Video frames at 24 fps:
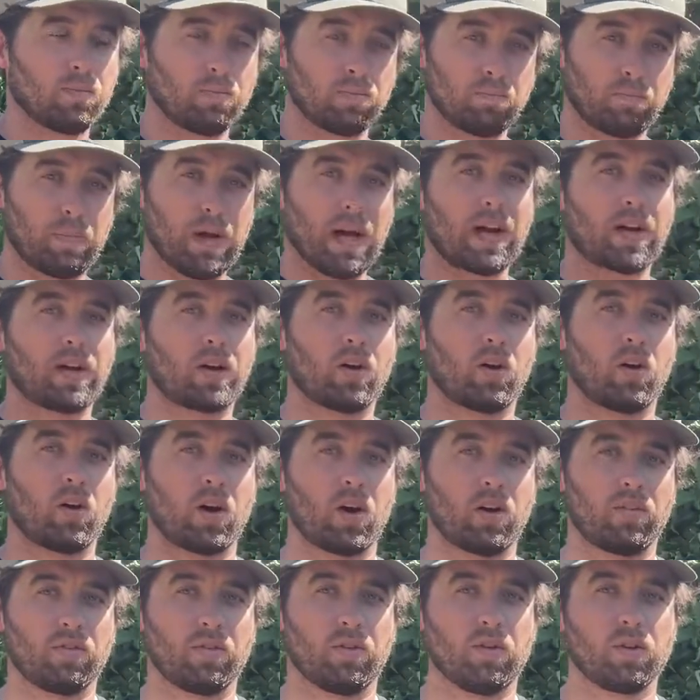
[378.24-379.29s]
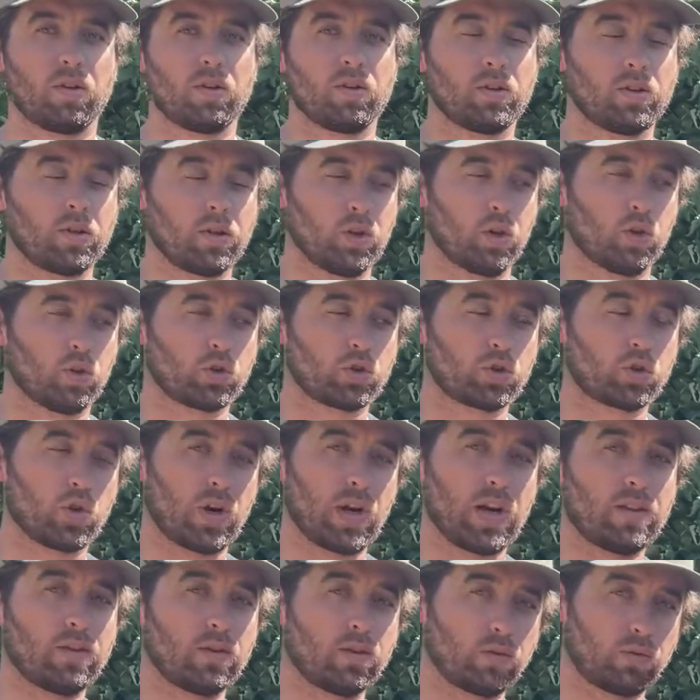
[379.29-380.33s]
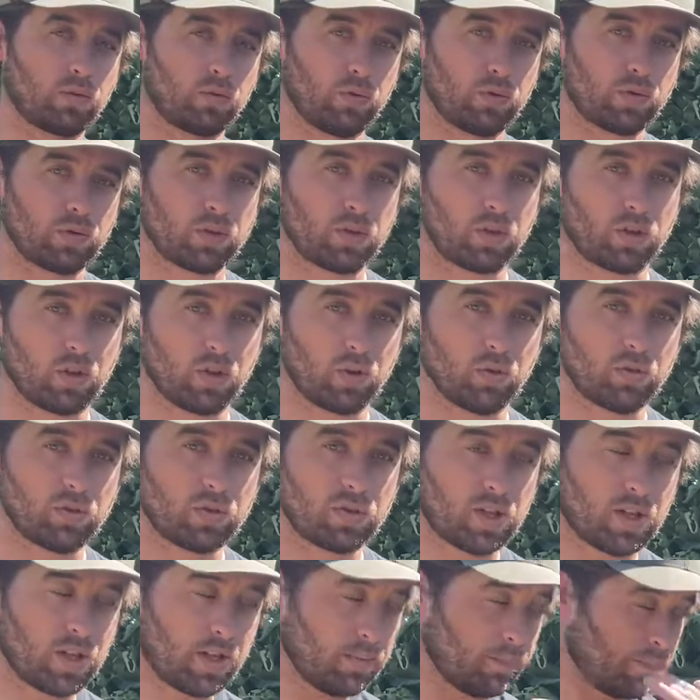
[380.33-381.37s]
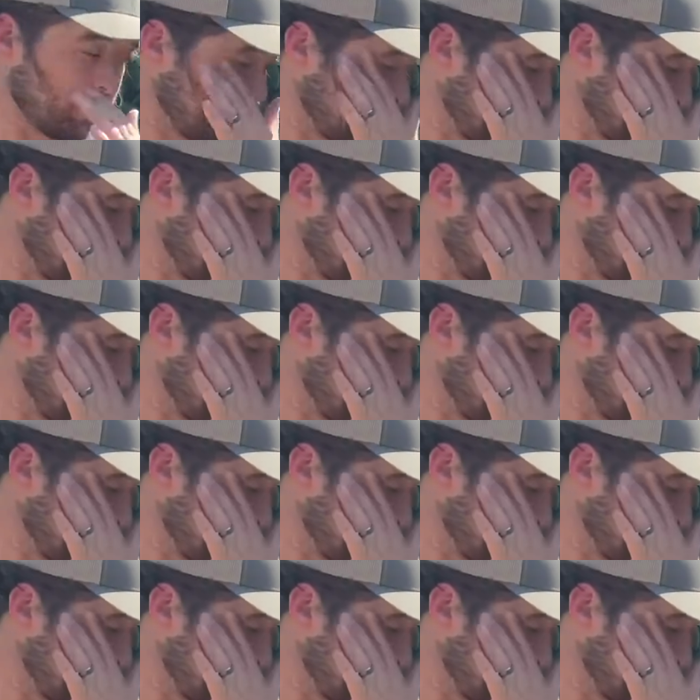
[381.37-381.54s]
back it off. You know, train those roots to go deep.